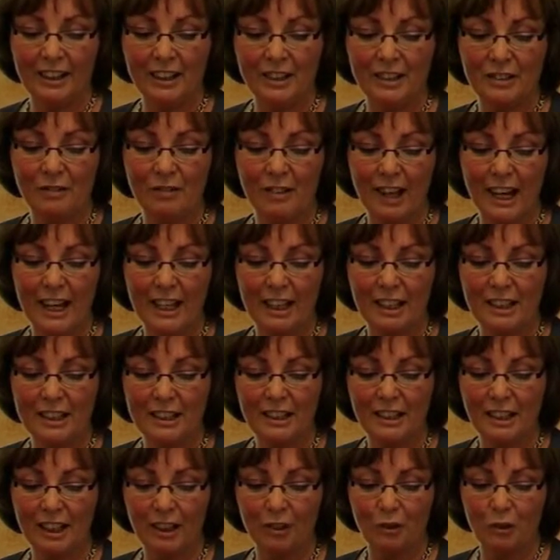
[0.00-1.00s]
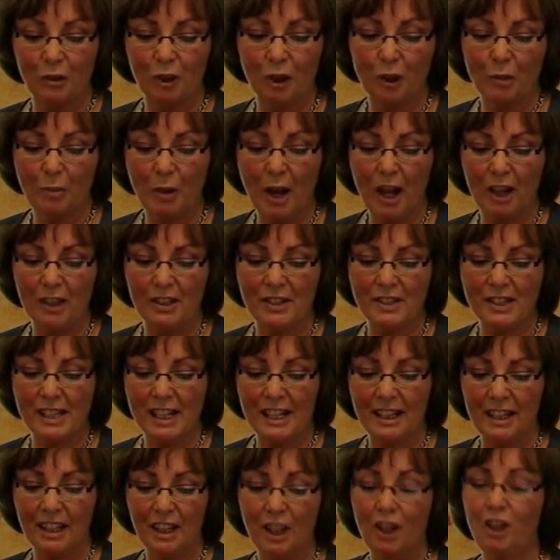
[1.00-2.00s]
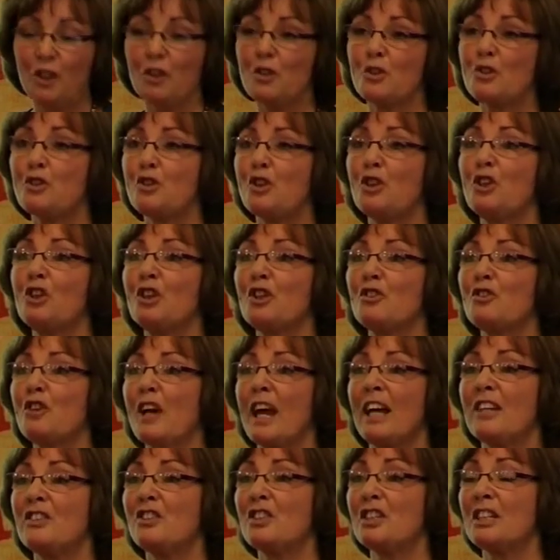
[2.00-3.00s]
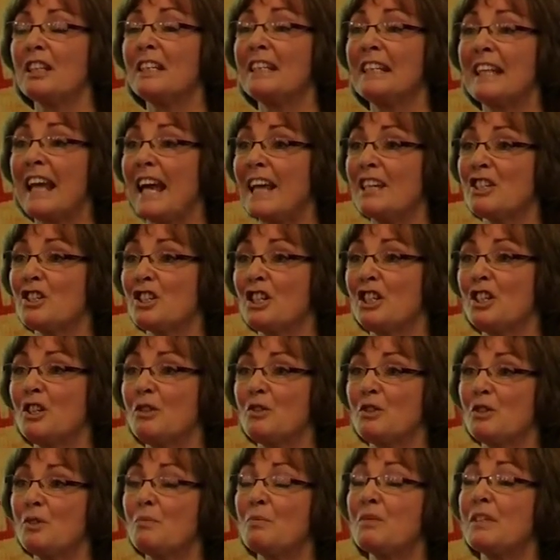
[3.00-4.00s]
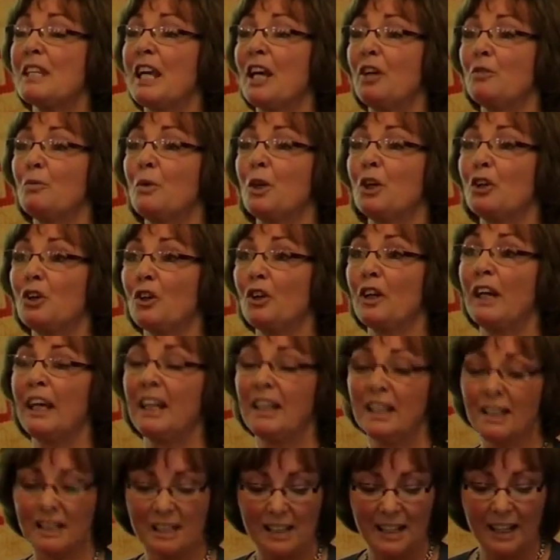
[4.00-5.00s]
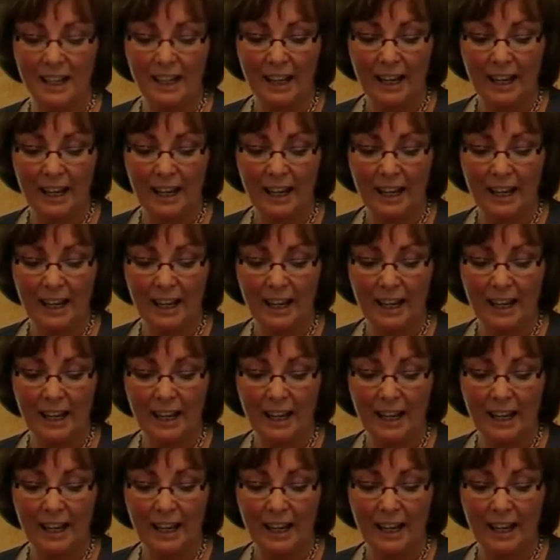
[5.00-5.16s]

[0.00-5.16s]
divide and rule policy, there's two intransigent nationalisms then were created,